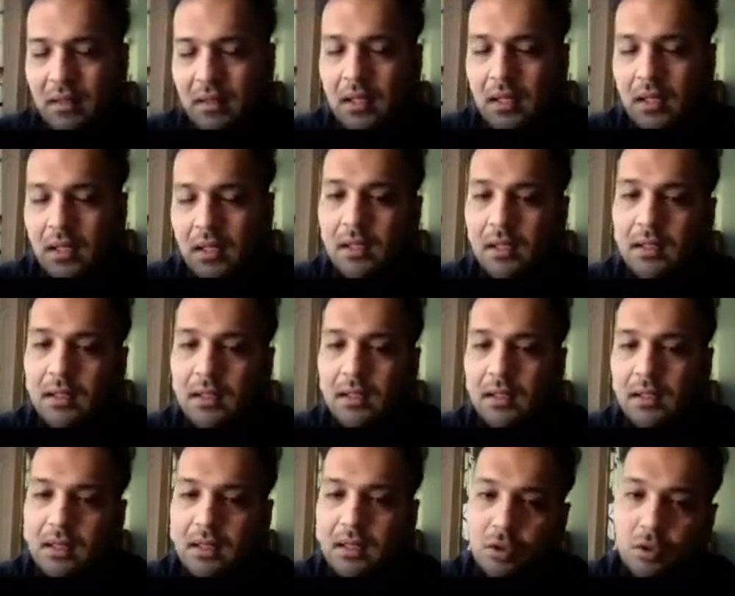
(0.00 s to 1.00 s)
that
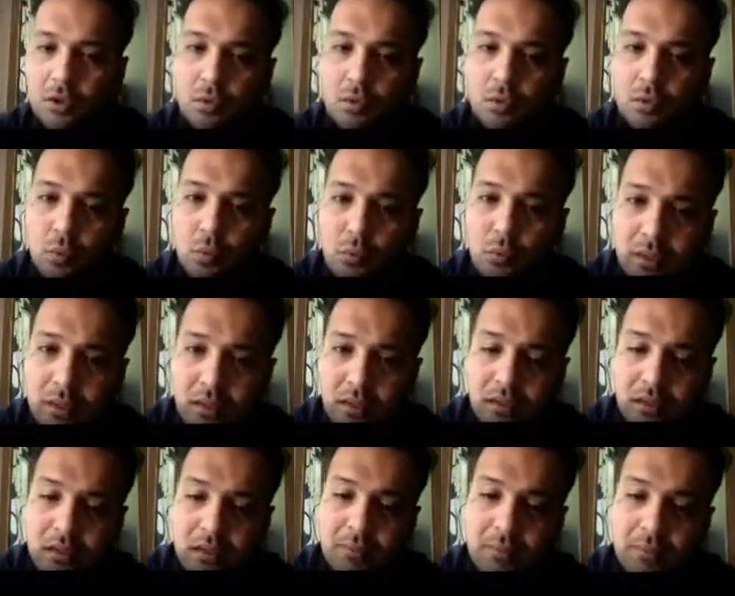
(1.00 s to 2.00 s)
you will
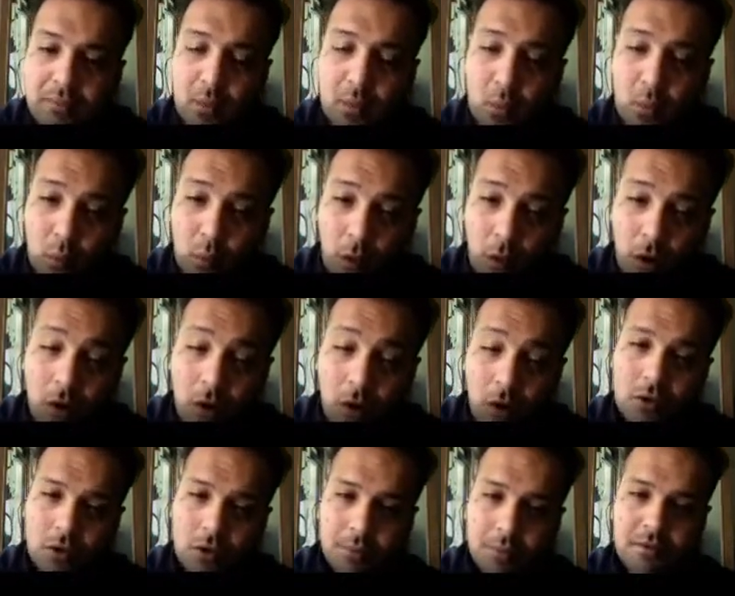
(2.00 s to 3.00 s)
walk on top of
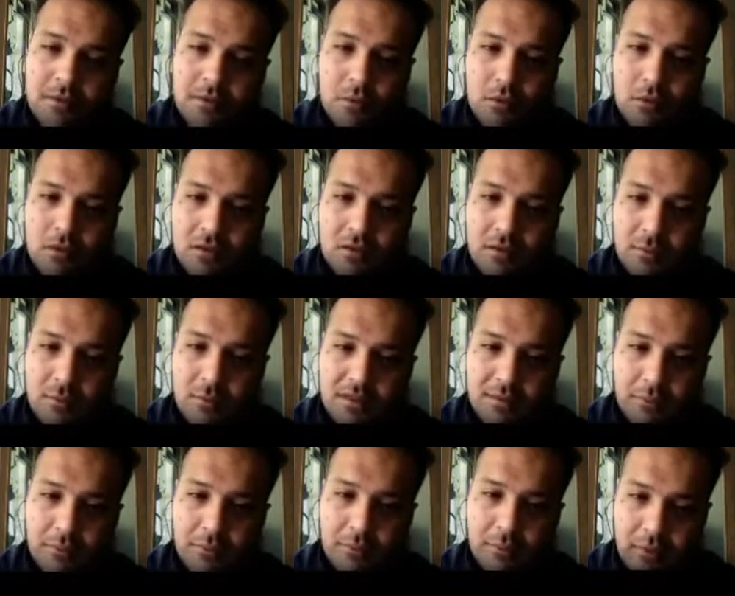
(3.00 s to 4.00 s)
the boulder. So we're supposed to
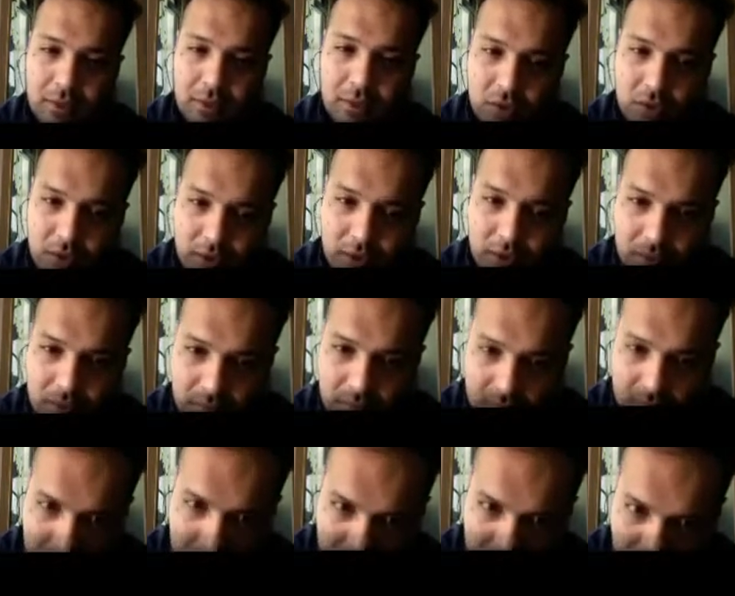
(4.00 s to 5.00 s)
actually
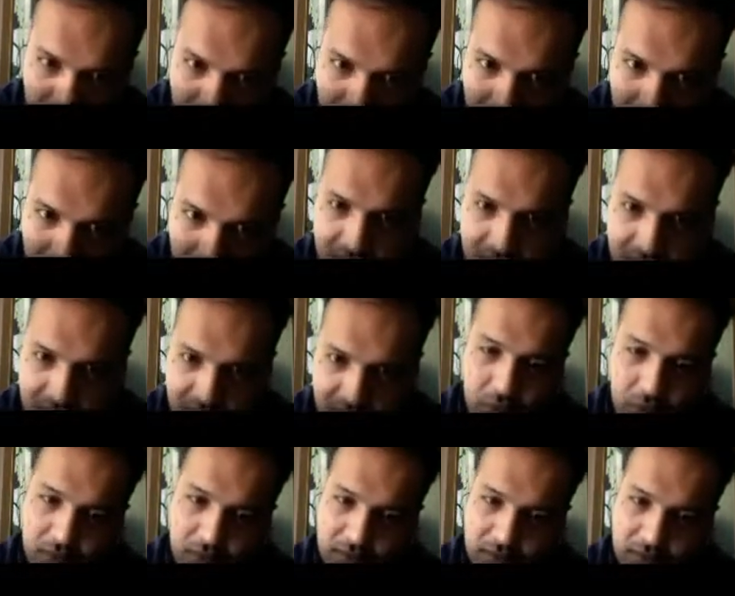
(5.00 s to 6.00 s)
connect these
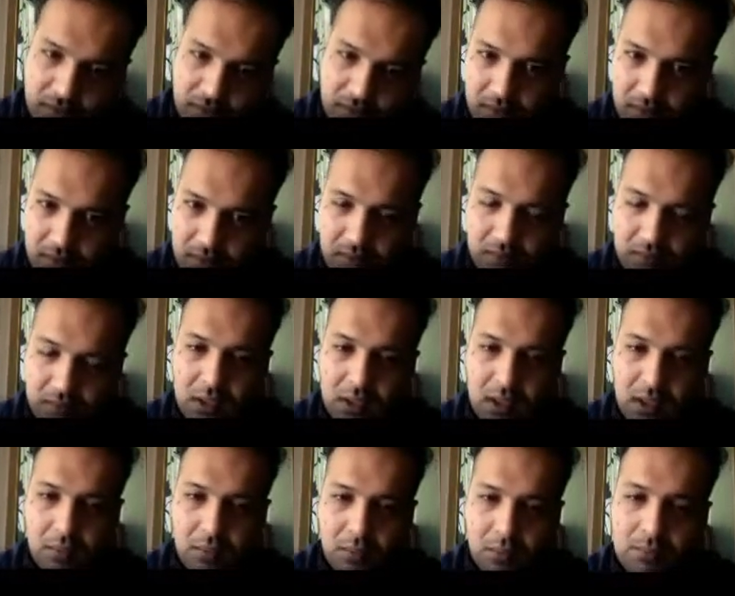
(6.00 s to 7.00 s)
boulders with the
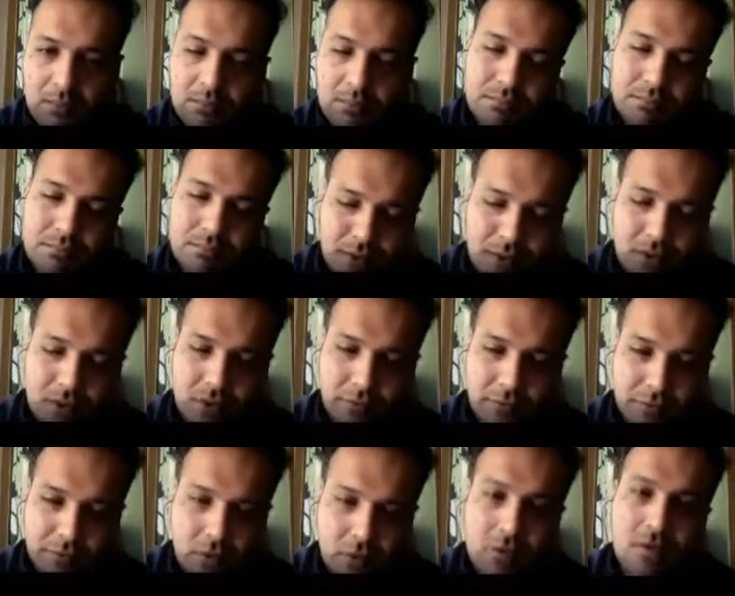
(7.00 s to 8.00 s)
bridge of
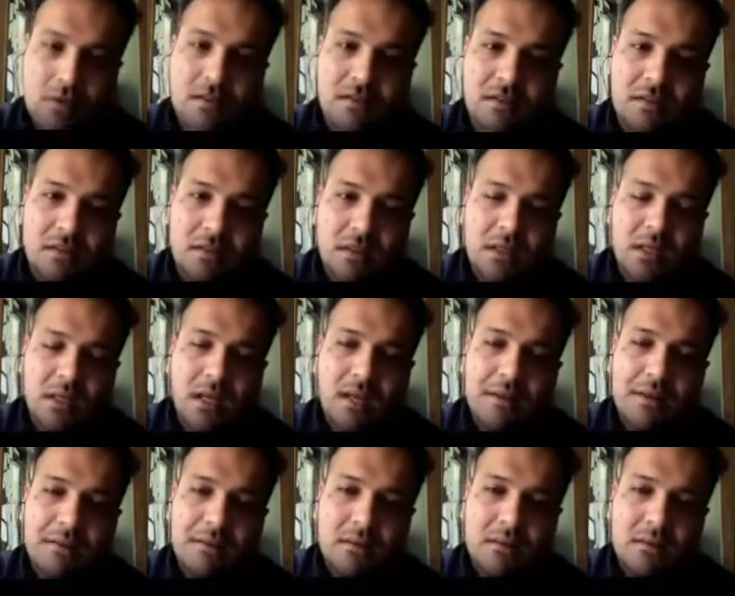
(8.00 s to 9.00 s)
sorts,
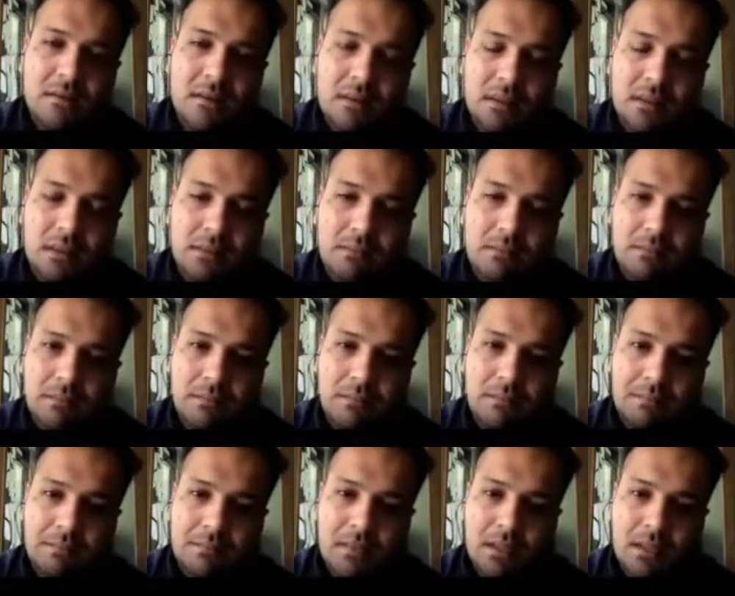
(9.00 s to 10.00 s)
and
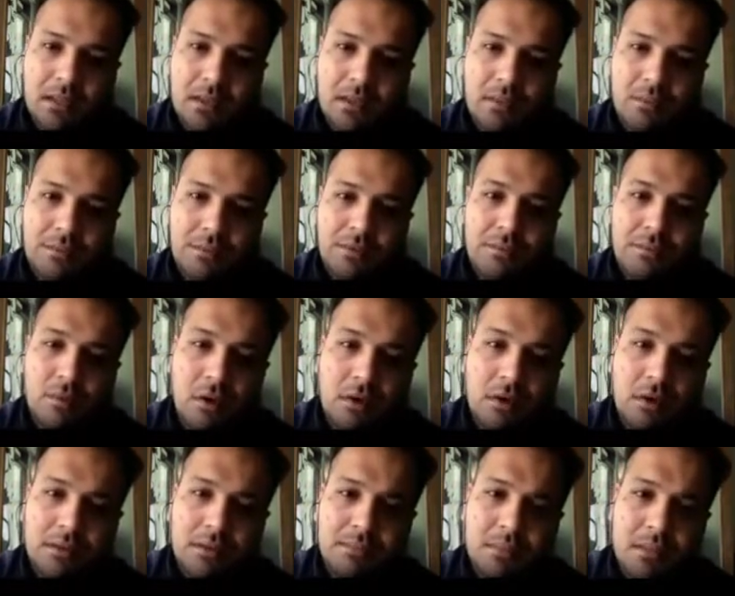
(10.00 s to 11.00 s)
we wanted
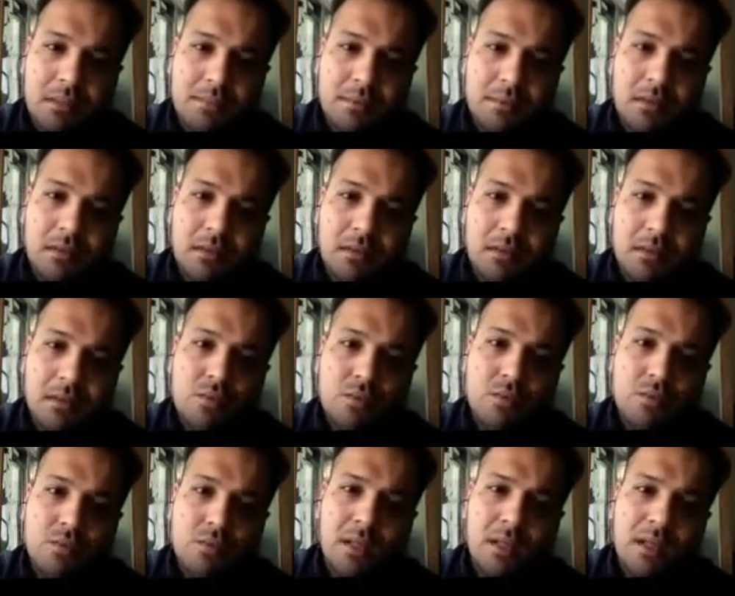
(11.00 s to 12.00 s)
people to,
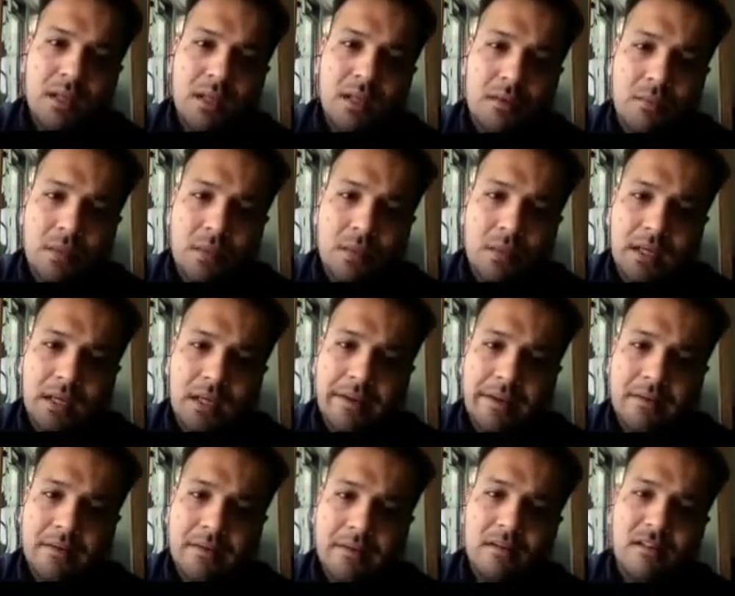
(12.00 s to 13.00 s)
when they enter
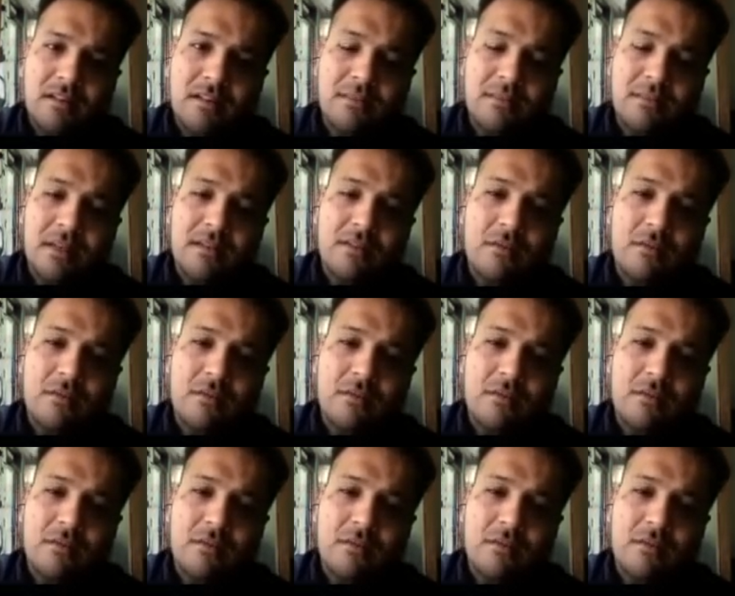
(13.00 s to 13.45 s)
the space, to